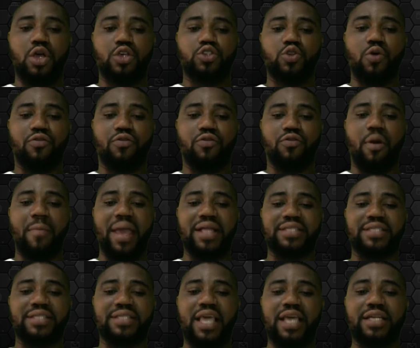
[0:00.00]
So for
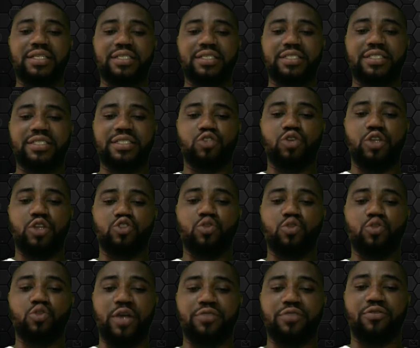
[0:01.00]
methane, this
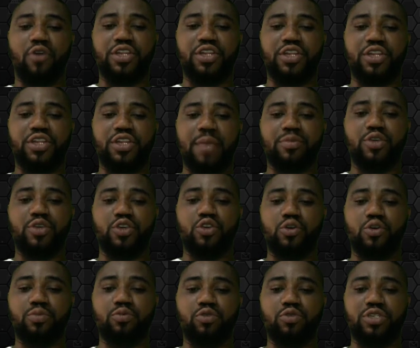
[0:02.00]
22.4 dm
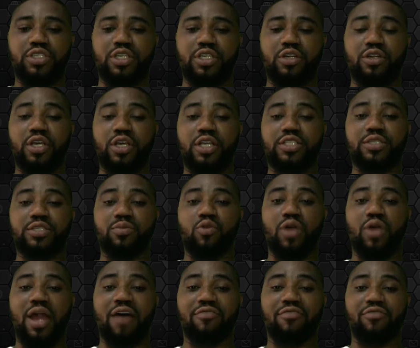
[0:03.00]
cube, which is its
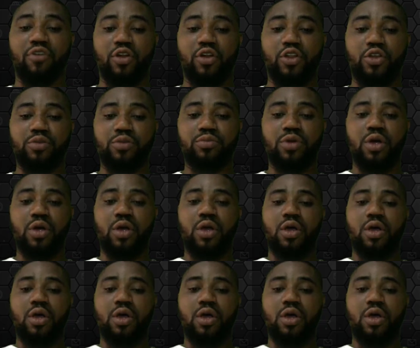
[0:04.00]
molar volume,